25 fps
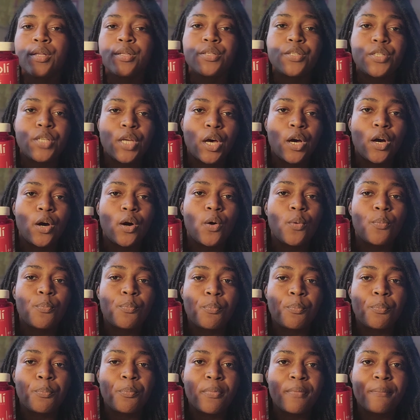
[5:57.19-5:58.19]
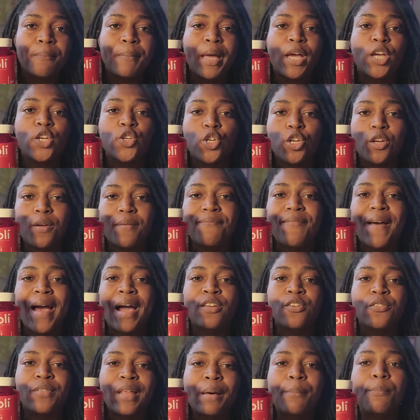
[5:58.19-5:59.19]
So make sure you
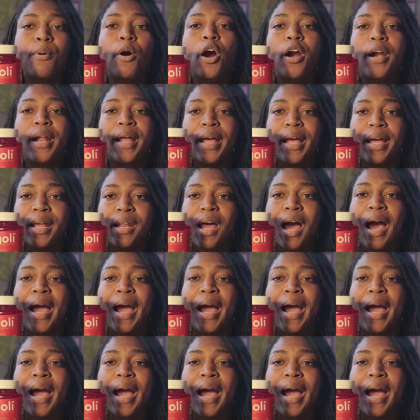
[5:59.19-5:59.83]
factor that part in.